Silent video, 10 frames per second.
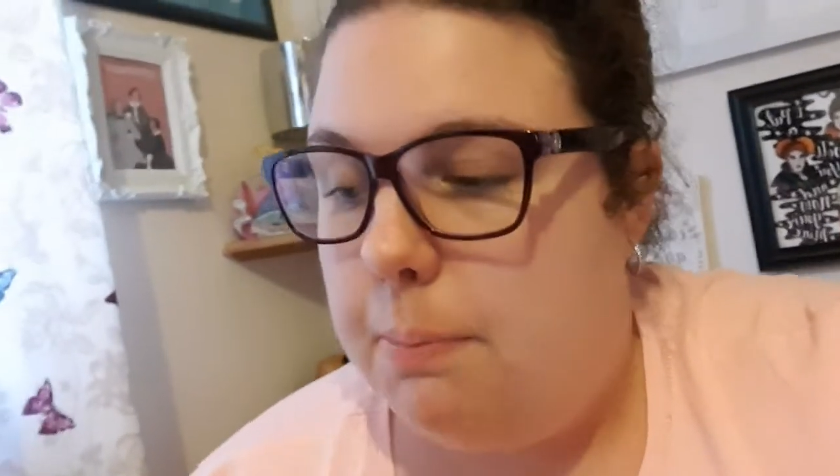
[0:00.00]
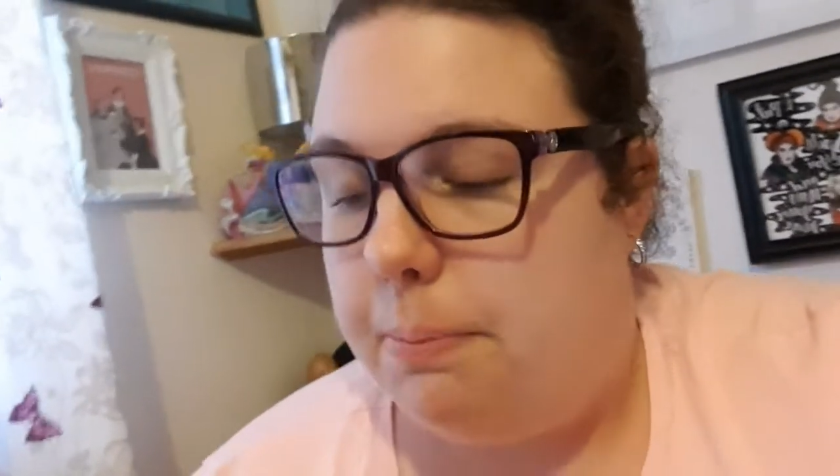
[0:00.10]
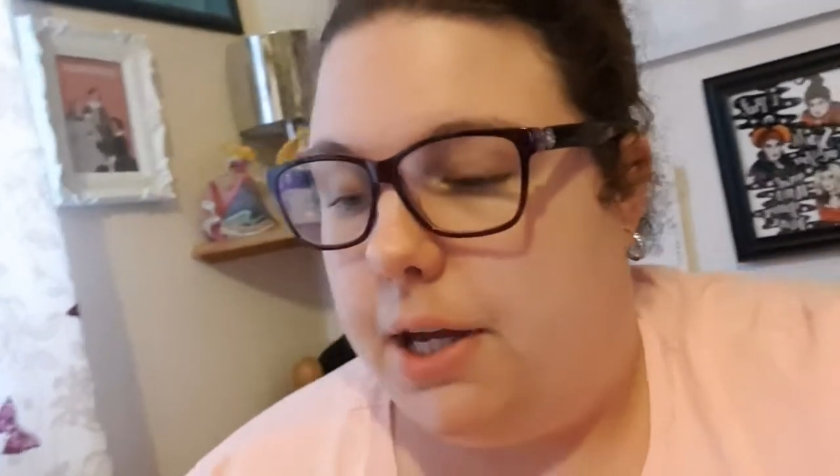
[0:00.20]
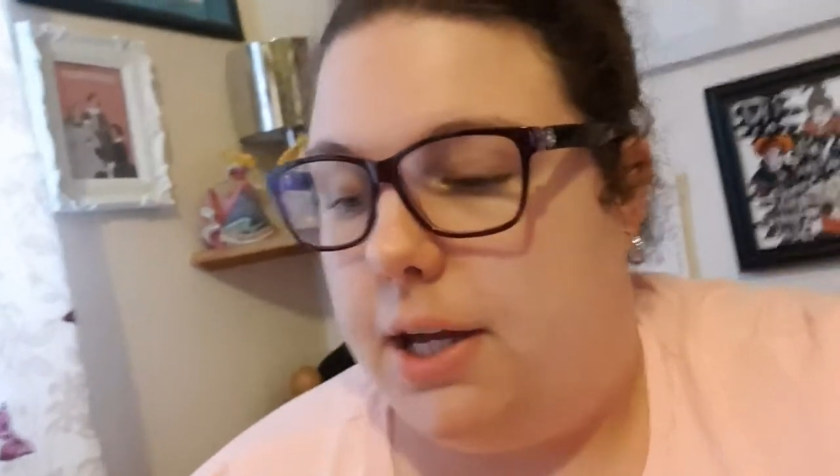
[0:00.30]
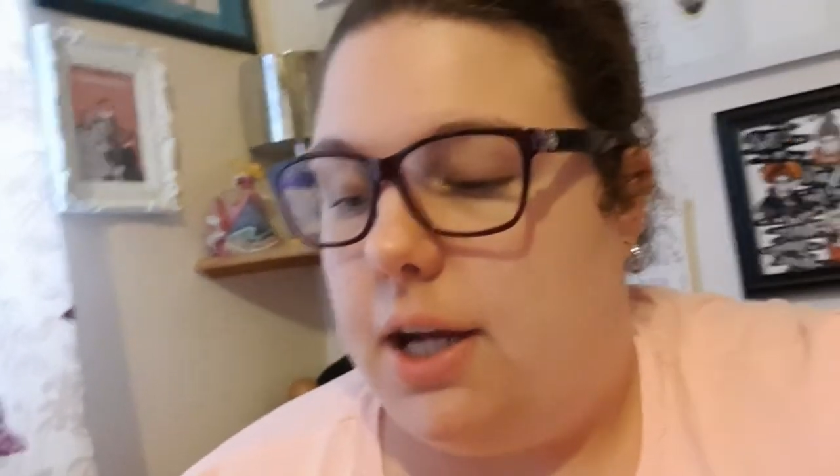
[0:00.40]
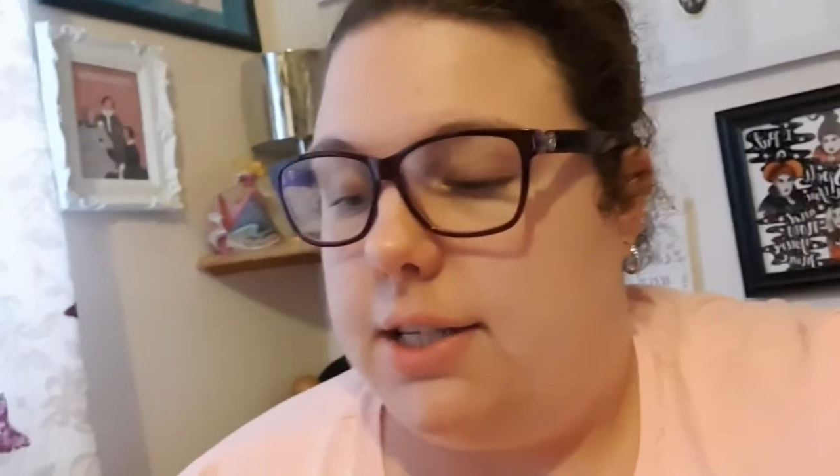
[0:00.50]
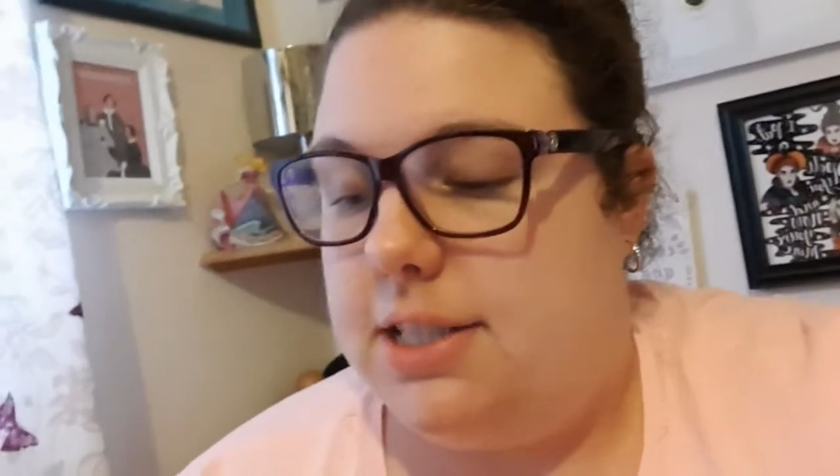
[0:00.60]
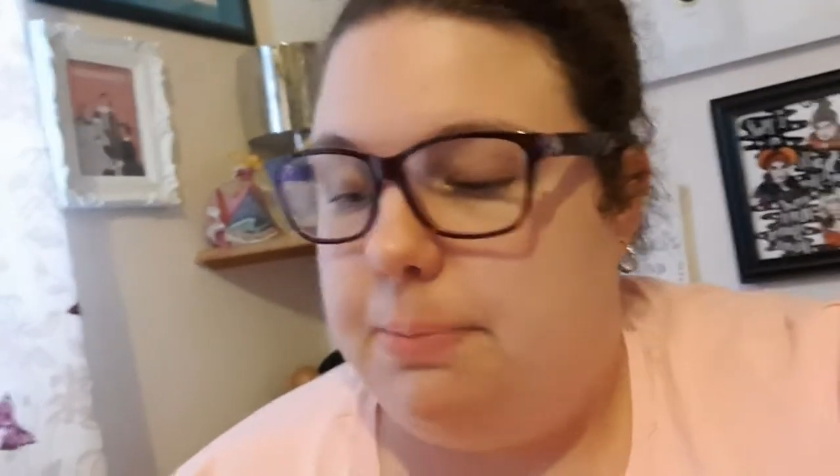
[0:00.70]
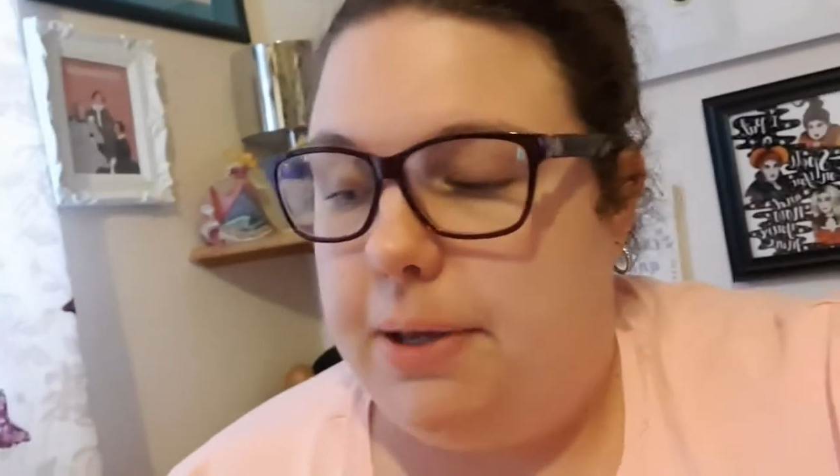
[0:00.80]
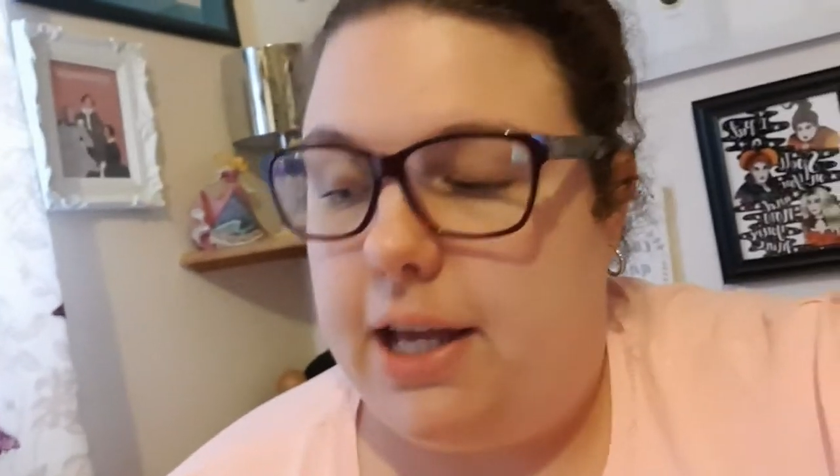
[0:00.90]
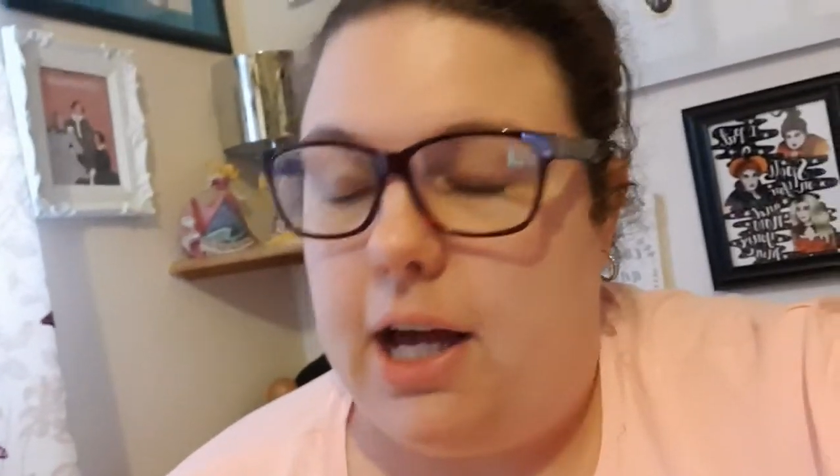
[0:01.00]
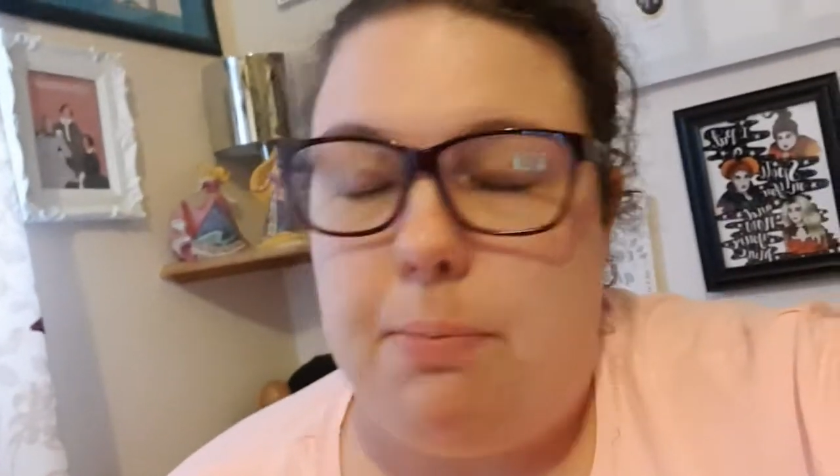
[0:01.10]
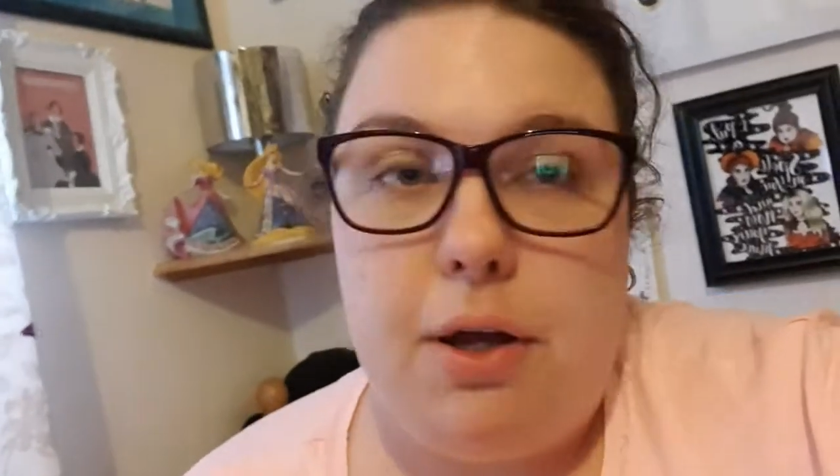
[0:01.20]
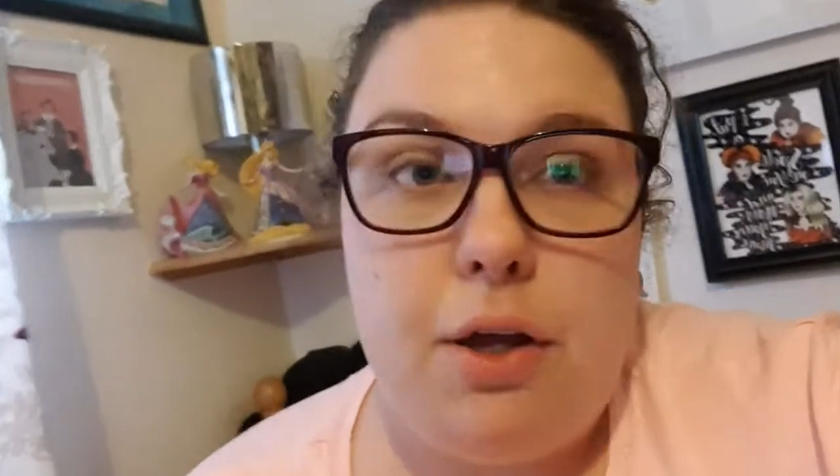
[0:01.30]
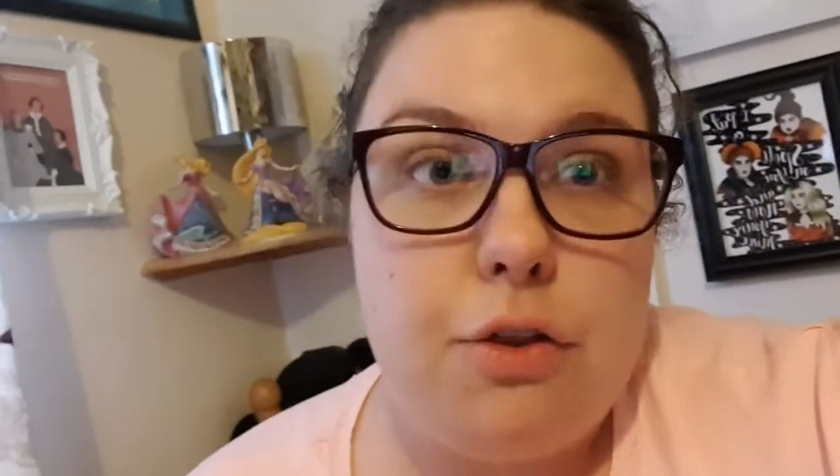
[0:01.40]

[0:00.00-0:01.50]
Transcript: but I did pick up